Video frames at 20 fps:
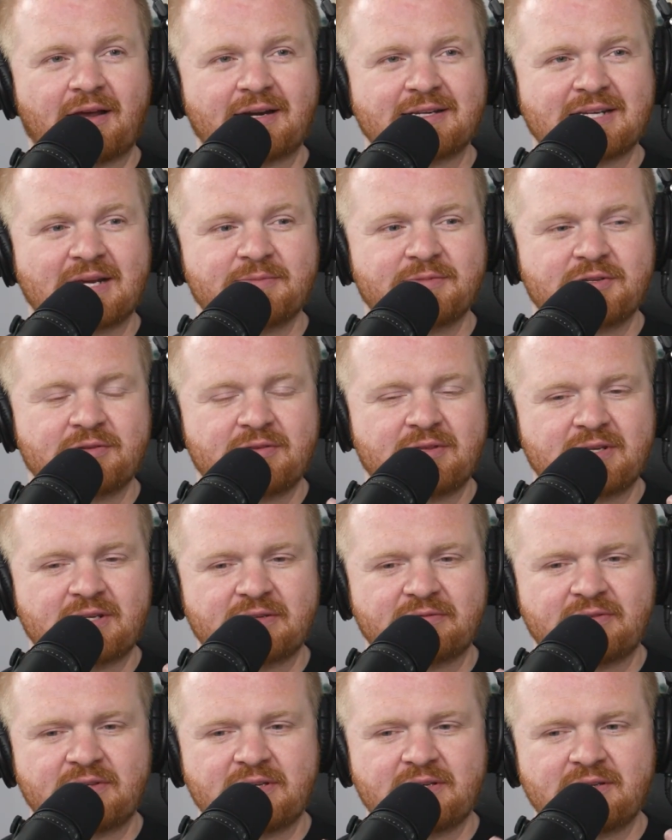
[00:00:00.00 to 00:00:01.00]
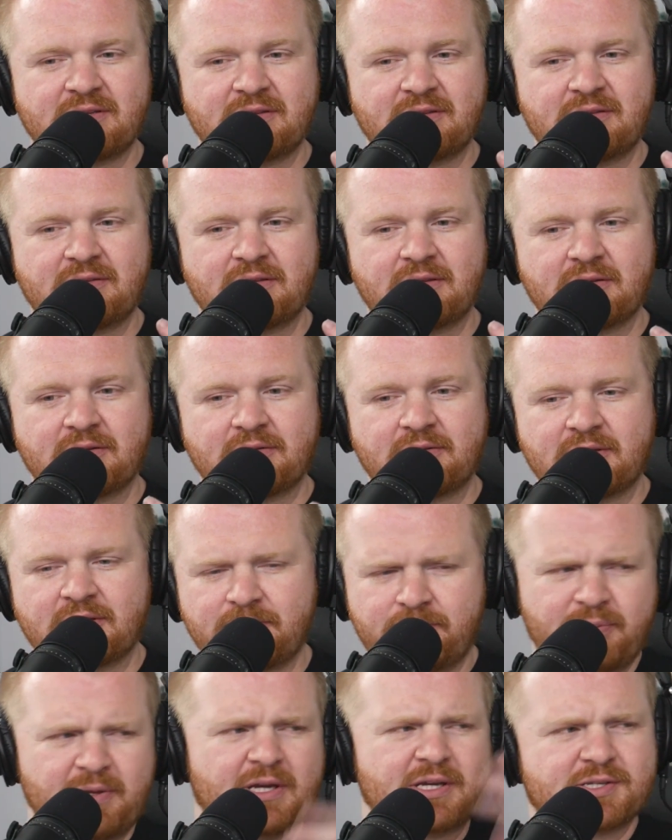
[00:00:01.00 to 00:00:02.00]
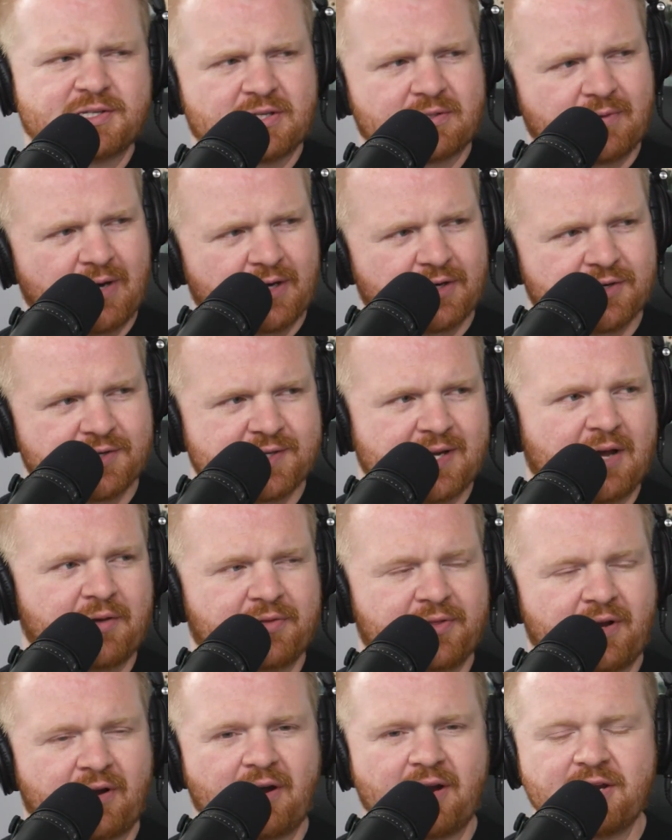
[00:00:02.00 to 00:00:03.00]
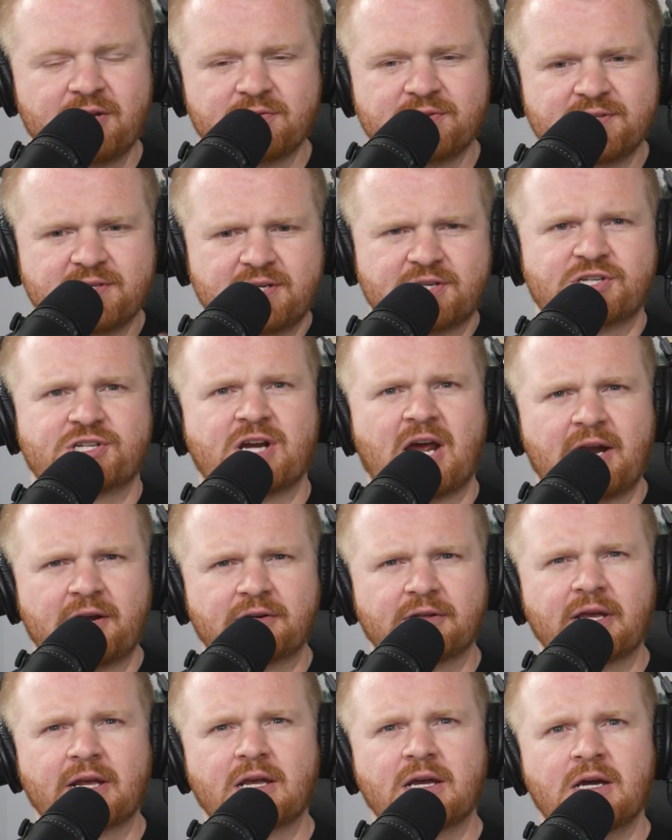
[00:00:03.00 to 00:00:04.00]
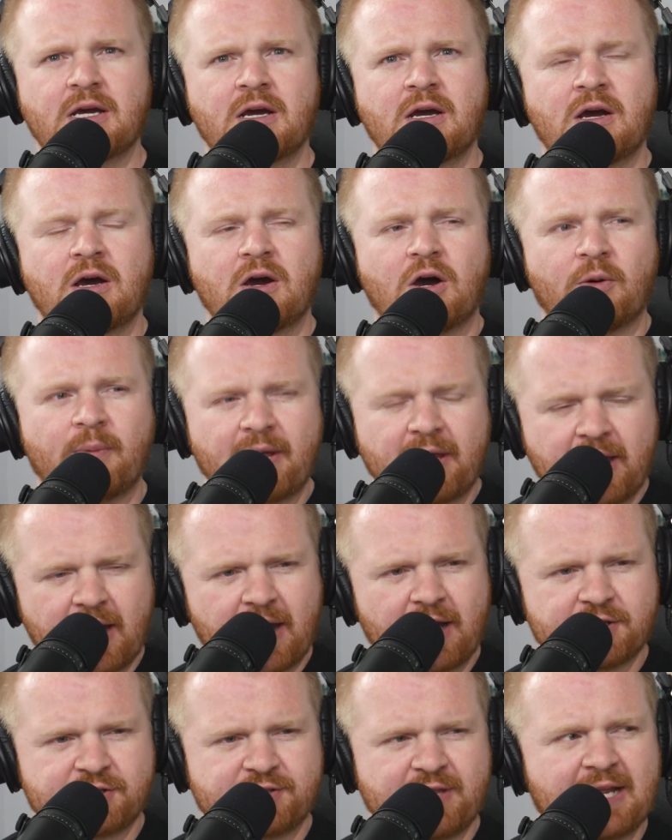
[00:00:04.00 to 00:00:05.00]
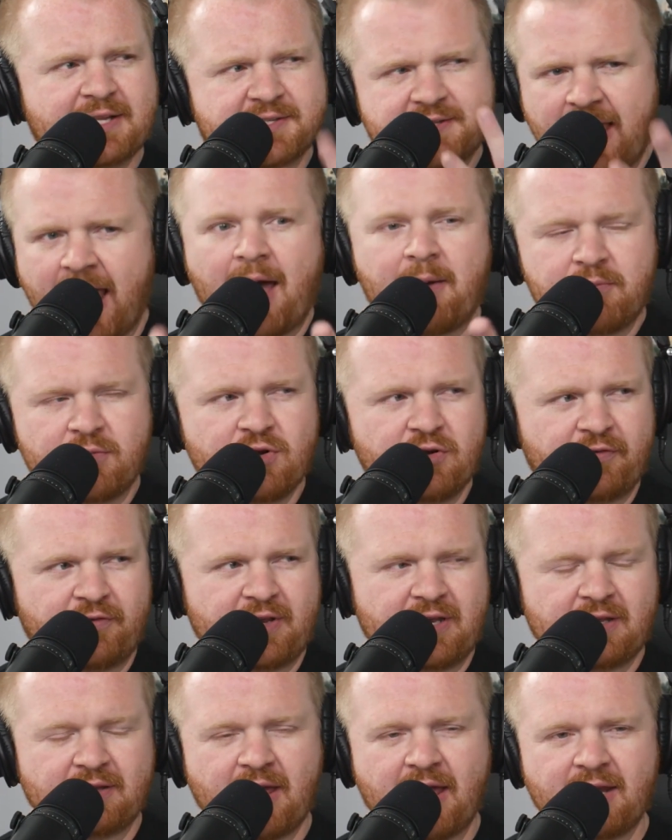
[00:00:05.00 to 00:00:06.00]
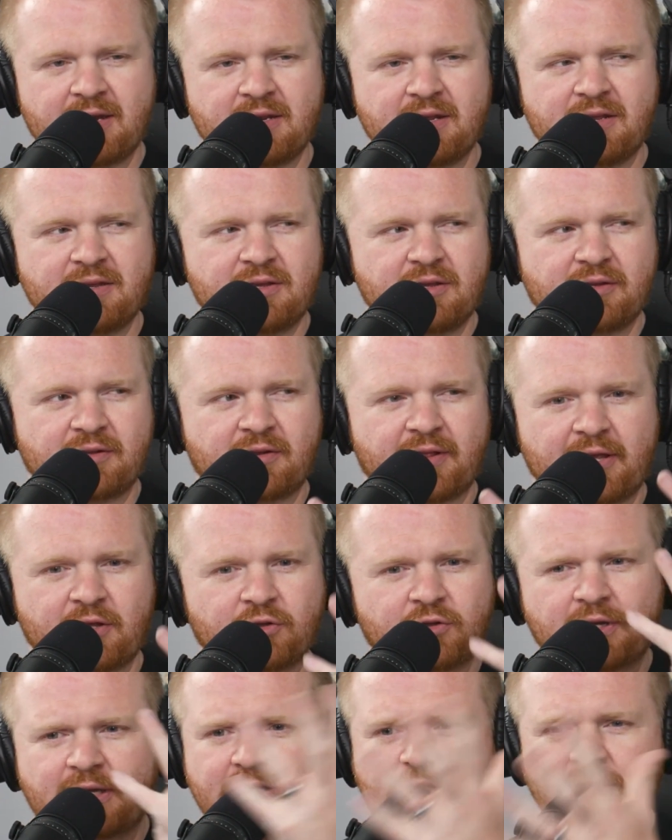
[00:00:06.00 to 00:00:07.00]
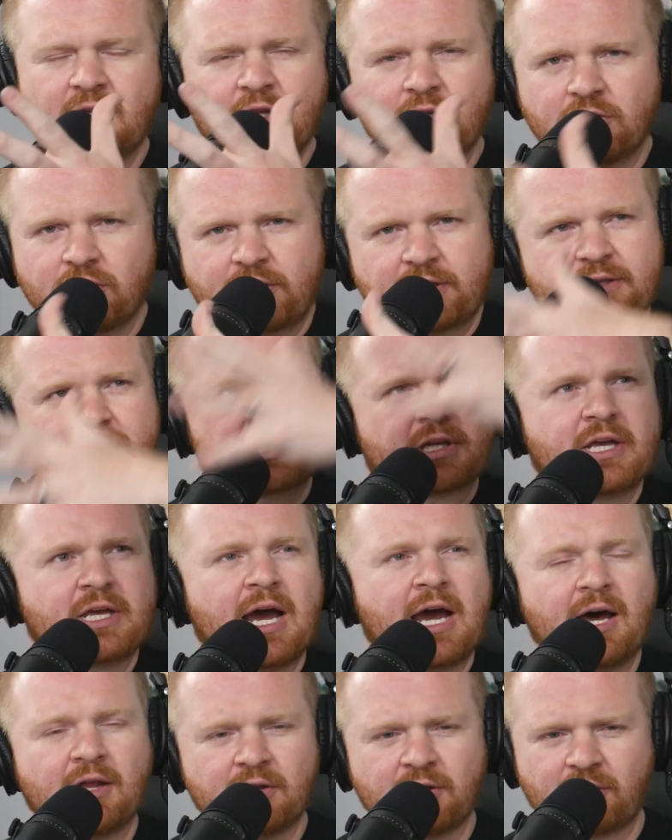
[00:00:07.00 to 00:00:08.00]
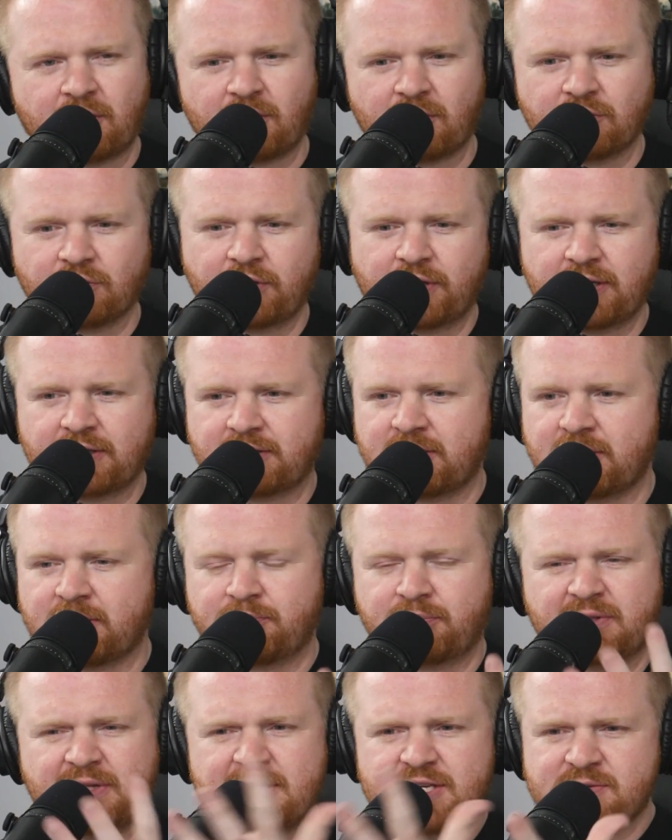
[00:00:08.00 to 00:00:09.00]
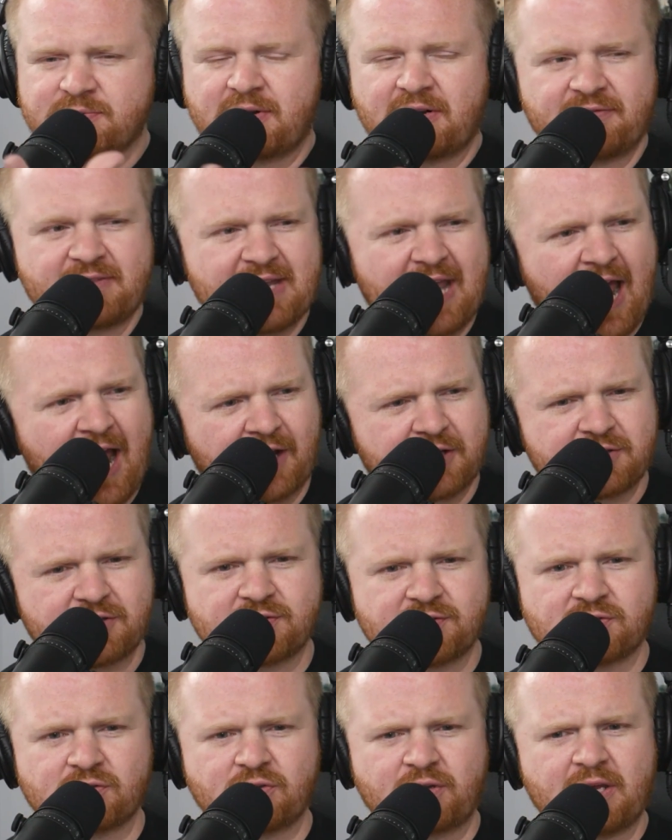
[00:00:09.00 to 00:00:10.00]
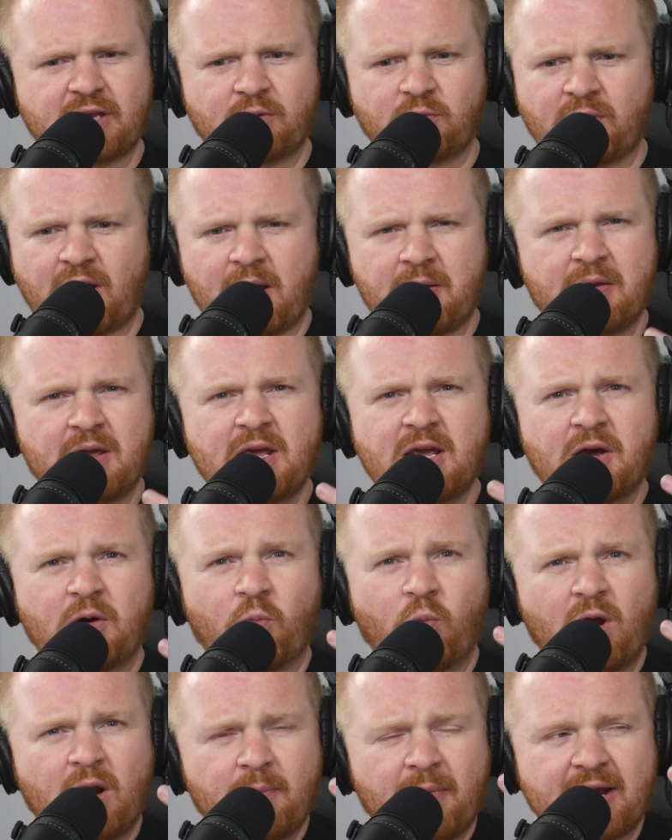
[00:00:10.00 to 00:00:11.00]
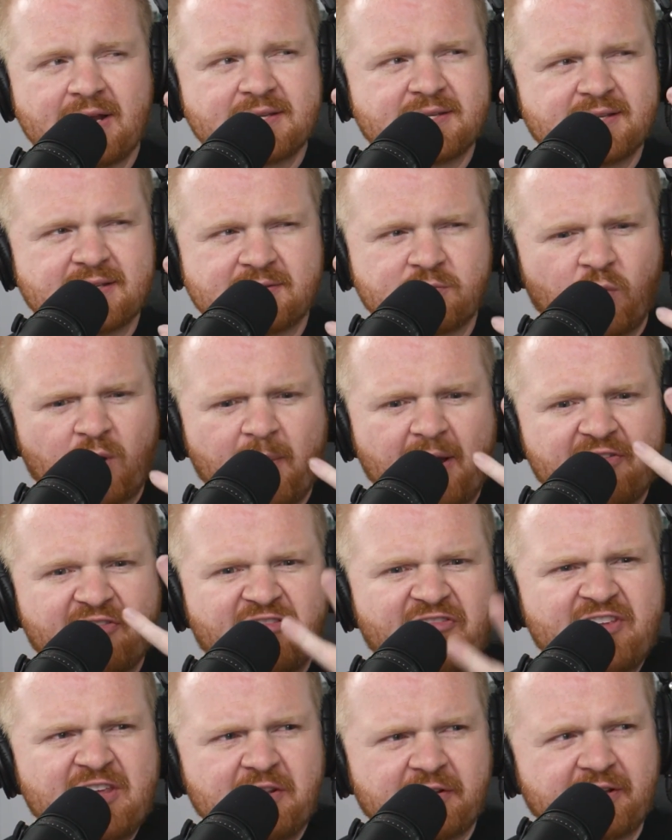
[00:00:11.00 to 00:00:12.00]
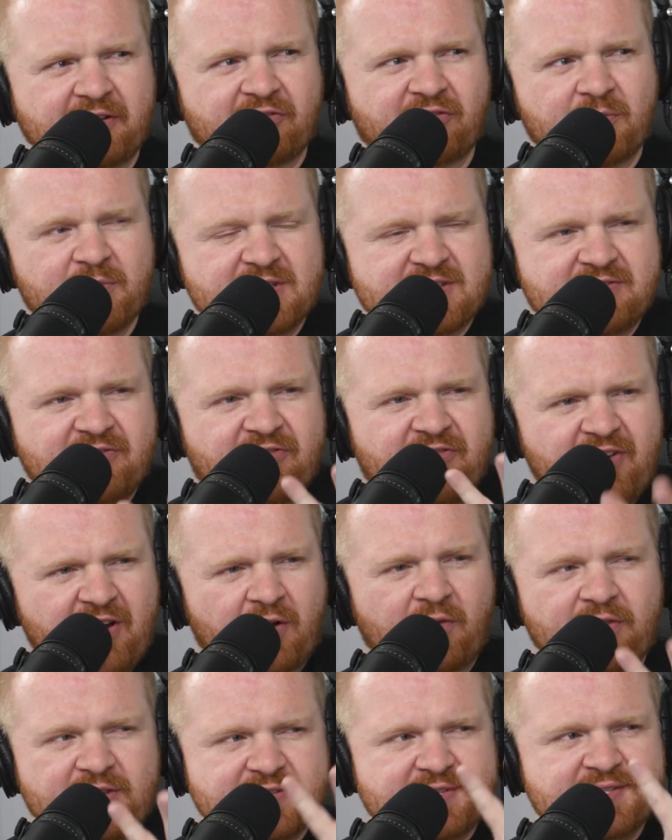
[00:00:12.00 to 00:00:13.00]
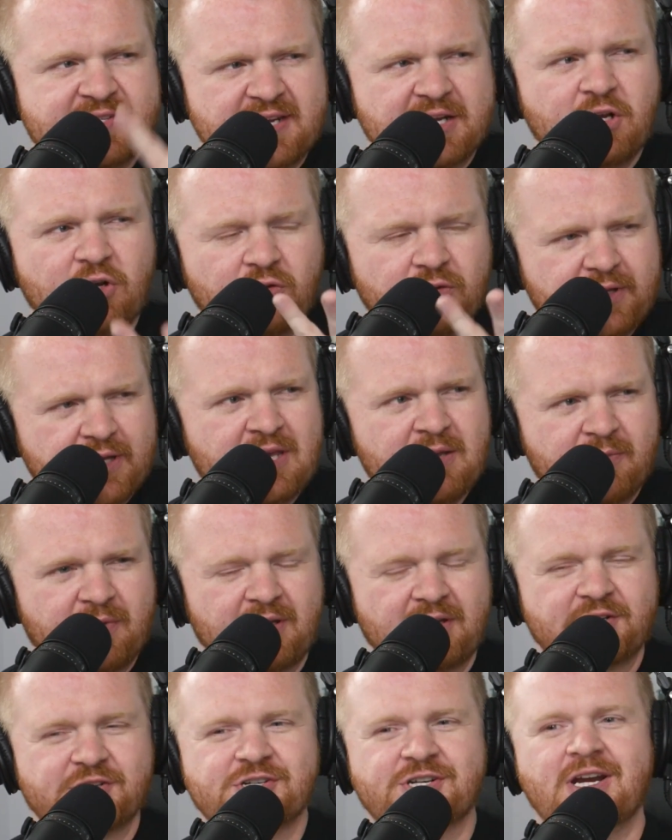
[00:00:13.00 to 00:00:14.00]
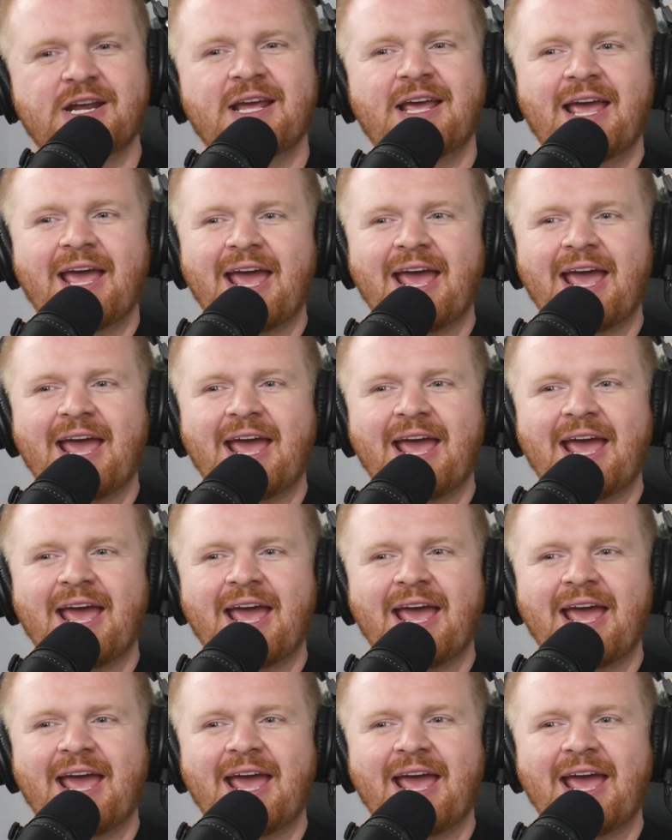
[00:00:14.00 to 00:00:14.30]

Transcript: a lot of times you think of the the the biggest directors out there, and you see a shot and you're like oh my gosh, that's that movie. And yeah, you're like, look right. at look at the color, look at the placement of the actors, look at what I what am I what am I feeling from this this single image?